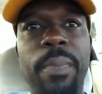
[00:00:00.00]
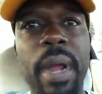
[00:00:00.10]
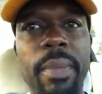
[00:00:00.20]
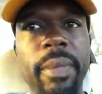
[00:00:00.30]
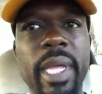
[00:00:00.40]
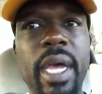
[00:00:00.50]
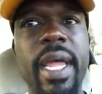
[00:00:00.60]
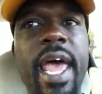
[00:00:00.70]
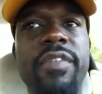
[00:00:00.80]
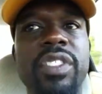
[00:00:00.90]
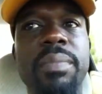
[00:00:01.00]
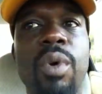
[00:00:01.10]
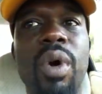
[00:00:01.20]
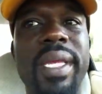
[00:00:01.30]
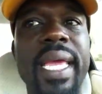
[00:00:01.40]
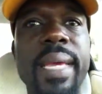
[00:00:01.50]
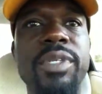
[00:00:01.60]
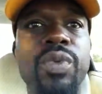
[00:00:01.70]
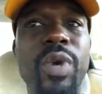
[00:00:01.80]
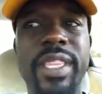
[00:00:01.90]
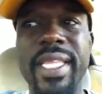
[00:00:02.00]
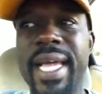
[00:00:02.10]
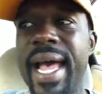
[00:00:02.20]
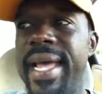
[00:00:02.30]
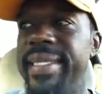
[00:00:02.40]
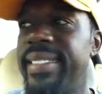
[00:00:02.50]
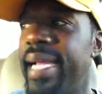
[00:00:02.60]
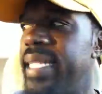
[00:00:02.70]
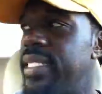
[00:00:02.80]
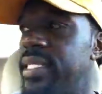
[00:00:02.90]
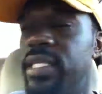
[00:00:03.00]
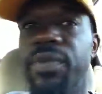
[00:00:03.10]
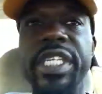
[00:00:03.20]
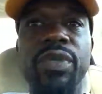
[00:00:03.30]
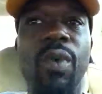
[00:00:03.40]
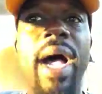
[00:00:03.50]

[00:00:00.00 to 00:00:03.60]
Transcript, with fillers: we're probably going to have some more games with the guys, and that's the reason